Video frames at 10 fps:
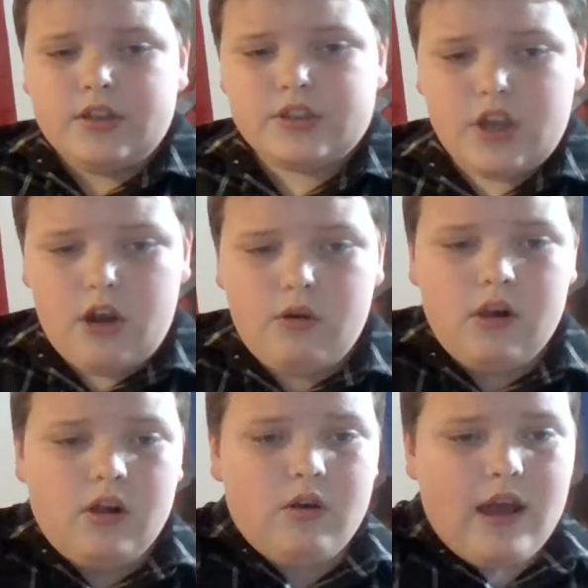So,
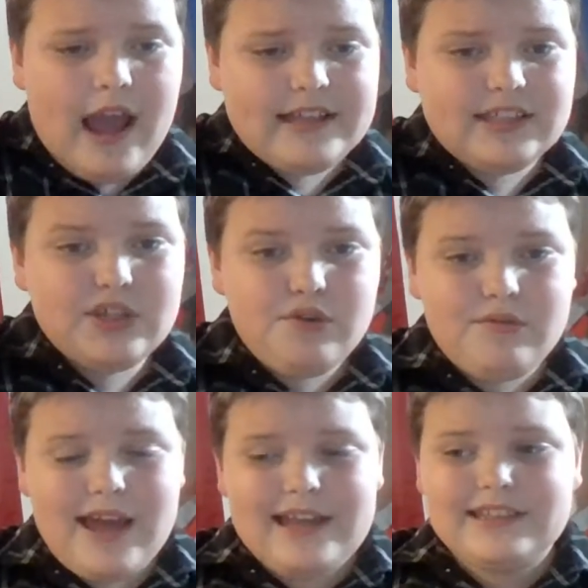as
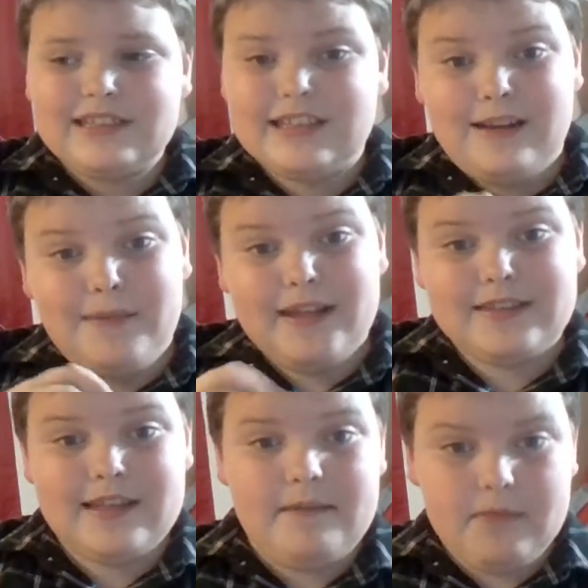soon as the steam
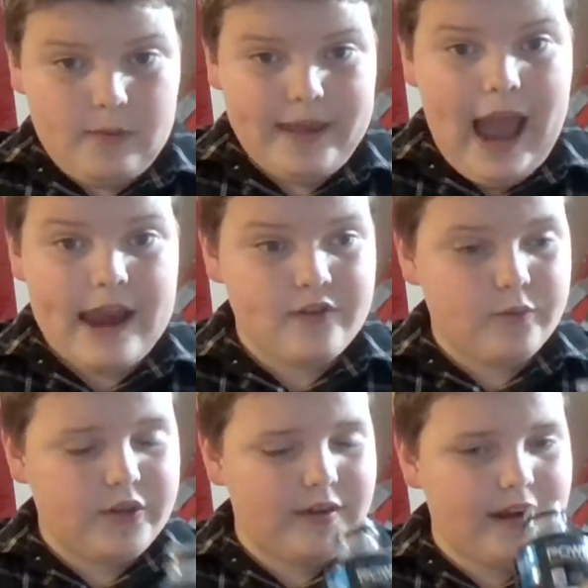hits them, they'll be
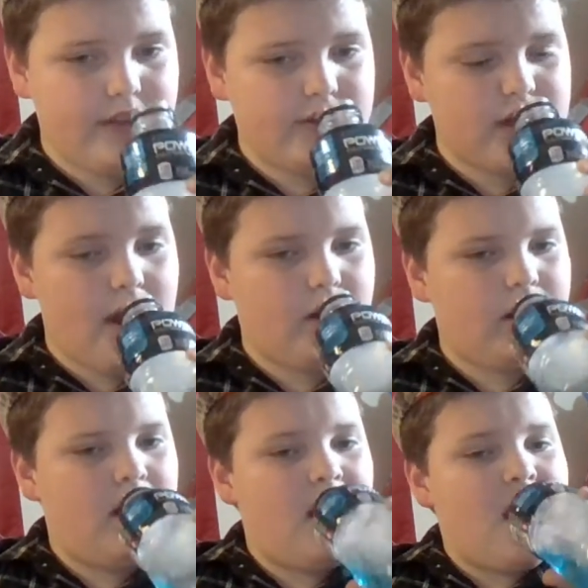ironed when you get out of the shower.